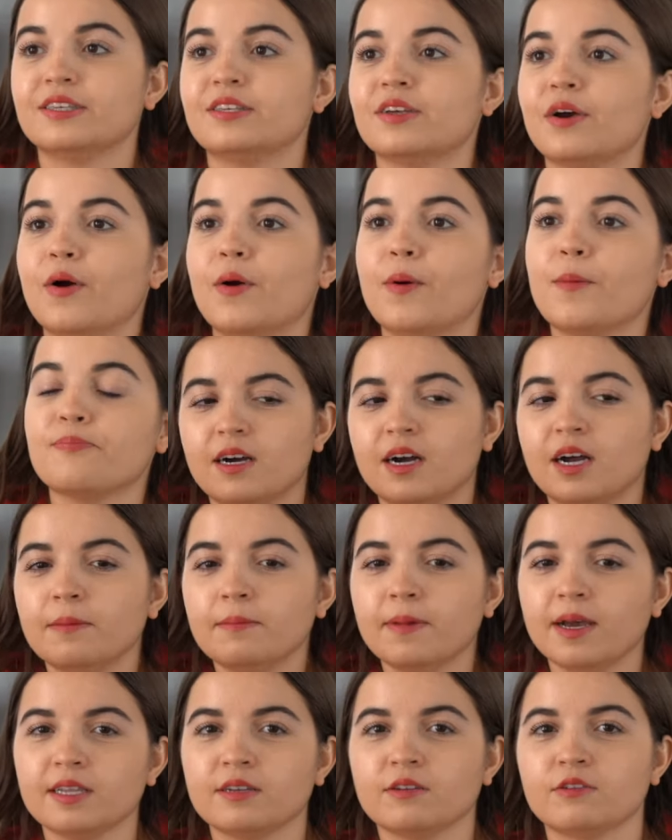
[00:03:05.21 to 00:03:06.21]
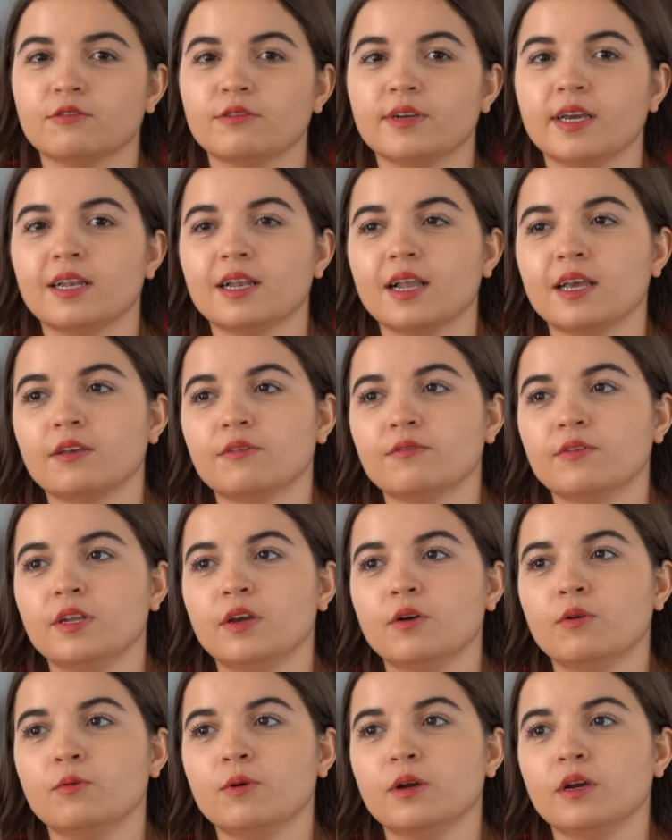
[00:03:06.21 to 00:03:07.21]
So I might create like a
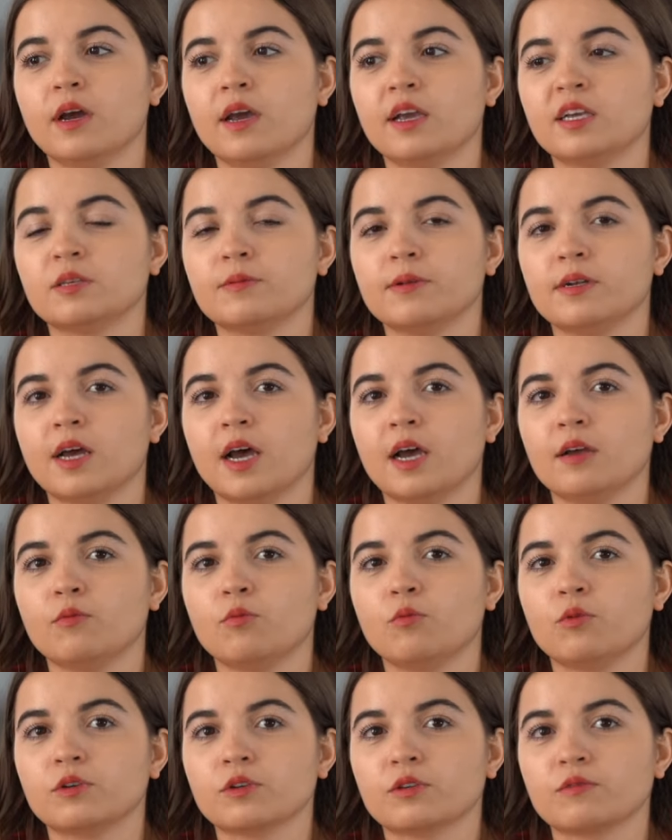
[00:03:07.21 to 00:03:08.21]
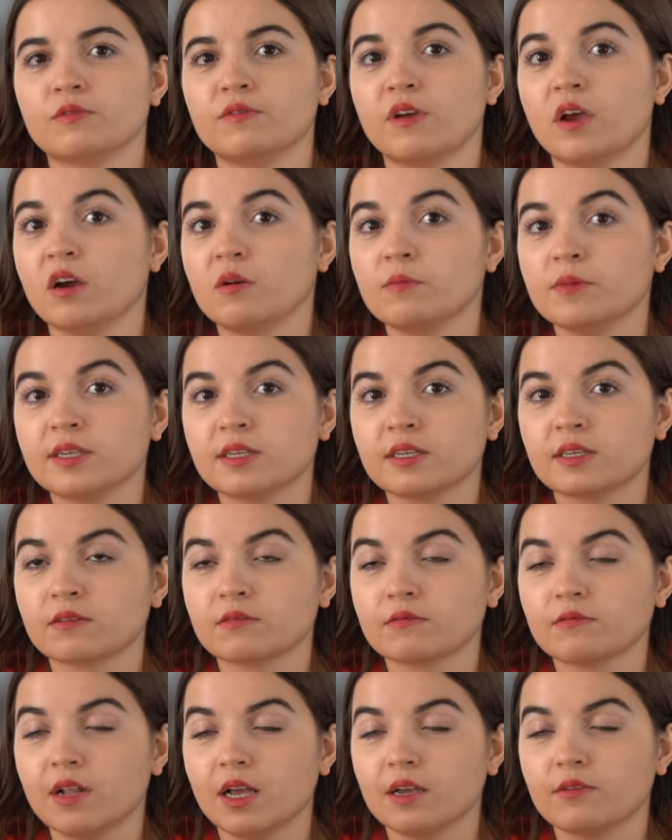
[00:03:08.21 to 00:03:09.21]
video where I explain how it works with Hermès,
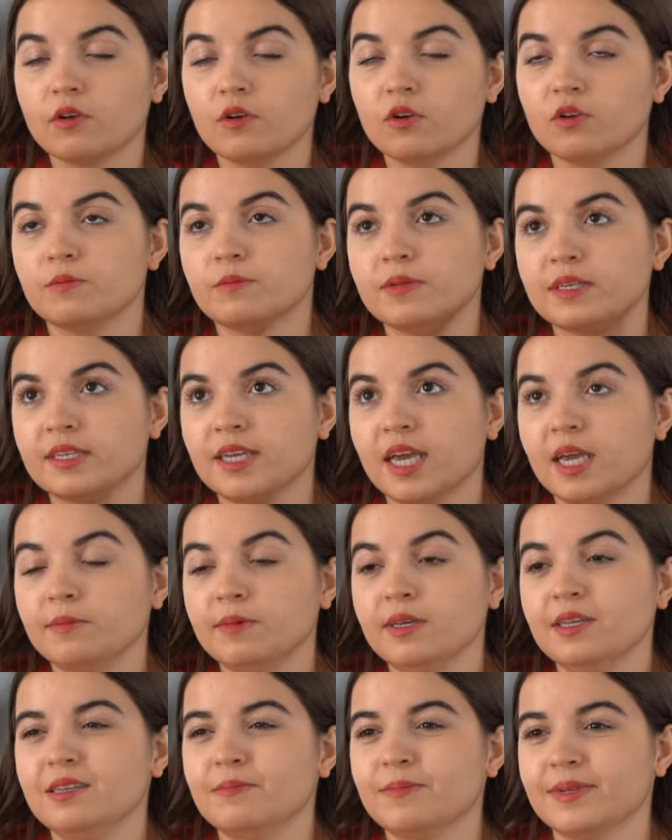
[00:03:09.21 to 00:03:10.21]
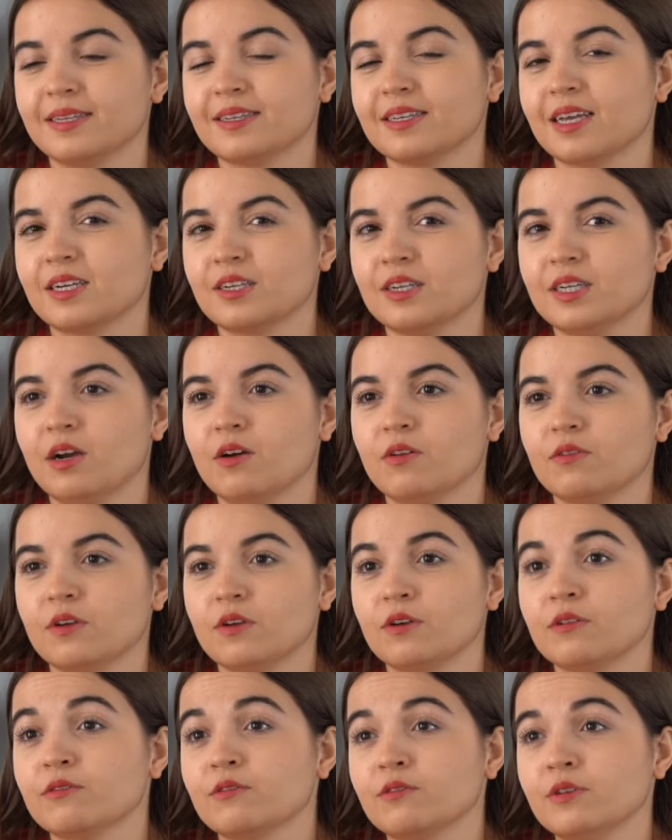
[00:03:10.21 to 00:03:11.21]
like the Hermès game. It depends actually on the
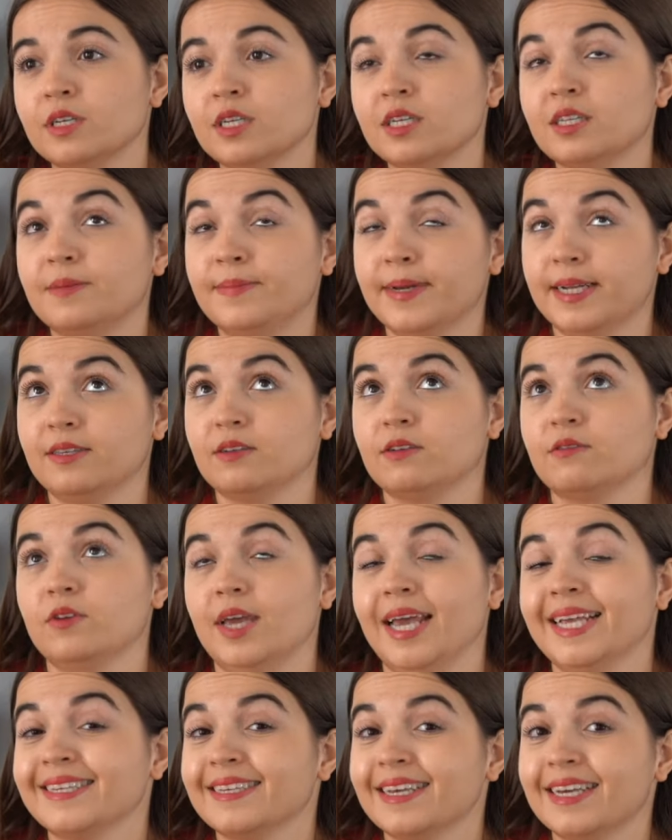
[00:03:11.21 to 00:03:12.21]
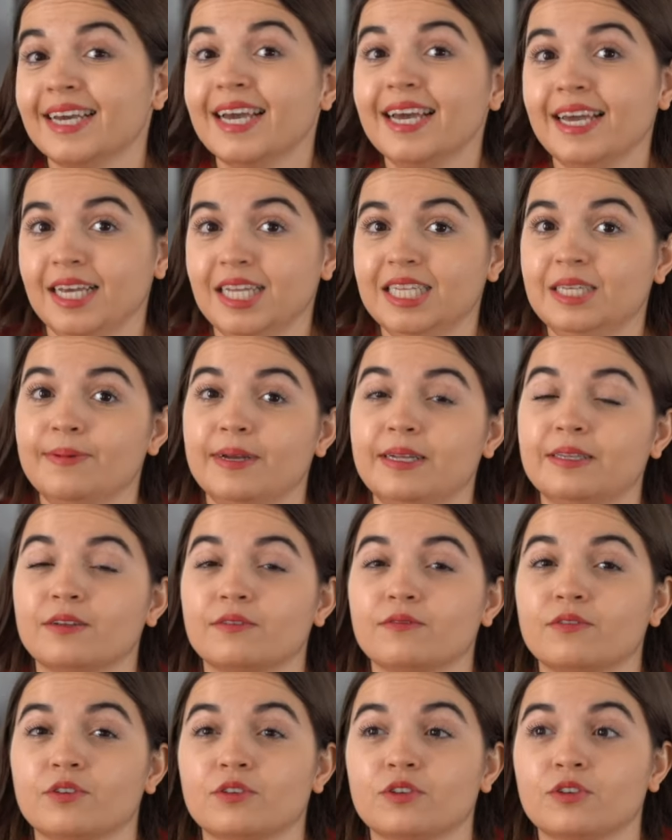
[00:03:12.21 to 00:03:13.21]
country, it depends on the essay, it depends
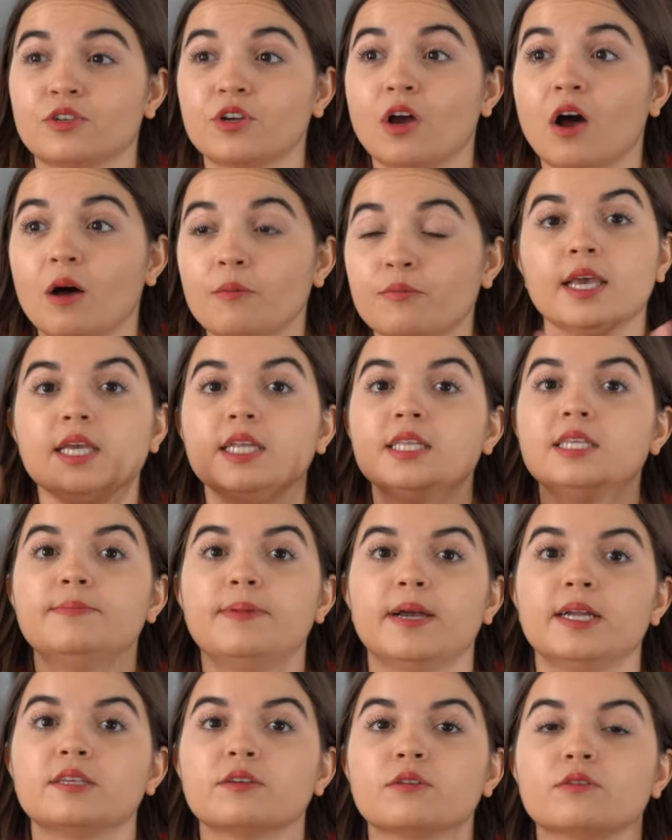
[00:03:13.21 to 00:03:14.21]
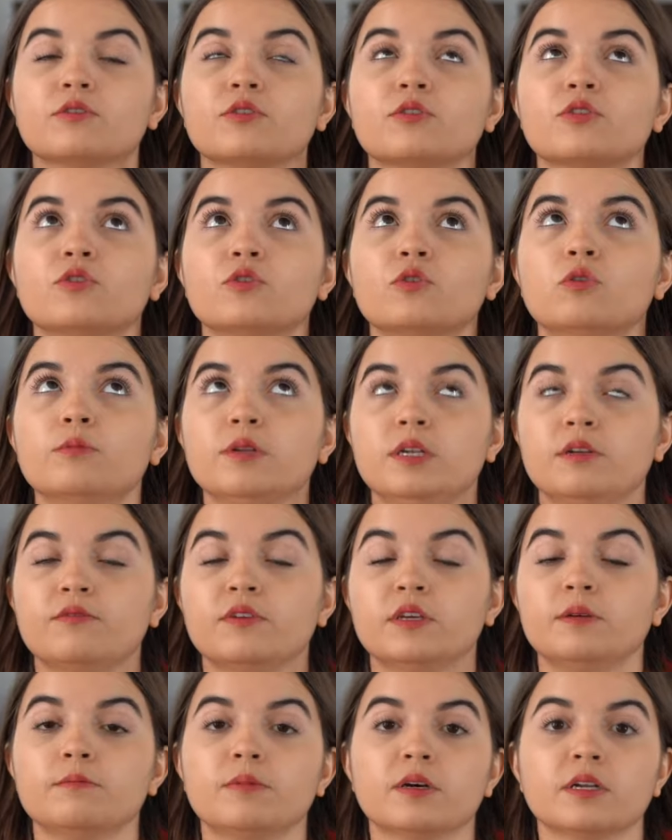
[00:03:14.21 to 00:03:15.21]
on the shop, it depends on so many
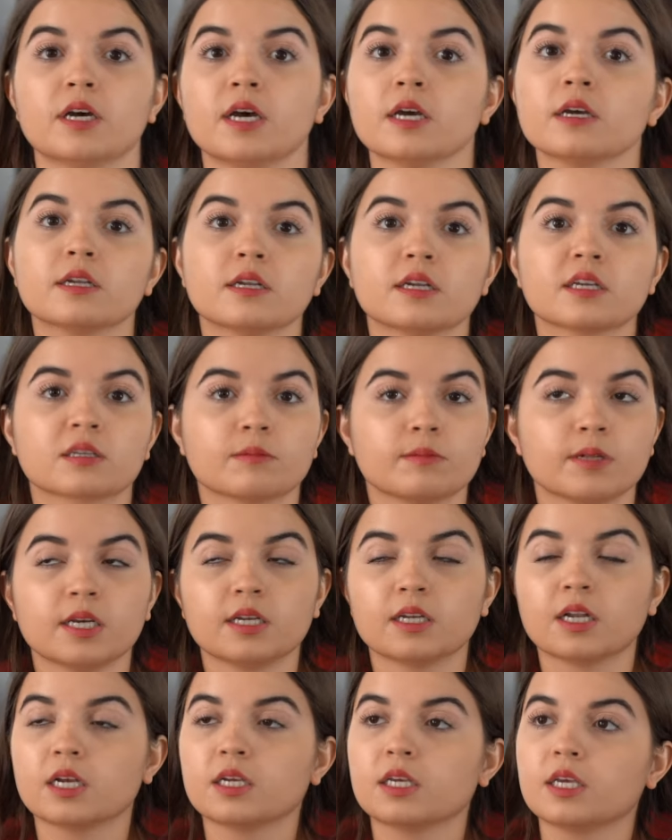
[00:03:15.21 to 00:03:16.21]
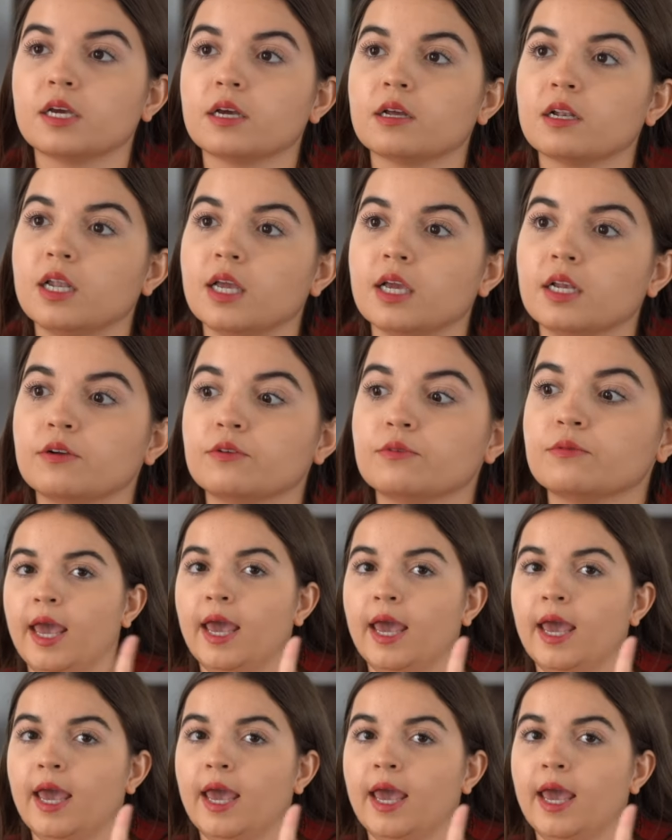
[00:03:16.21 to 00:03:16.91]
things, but I can explain like later.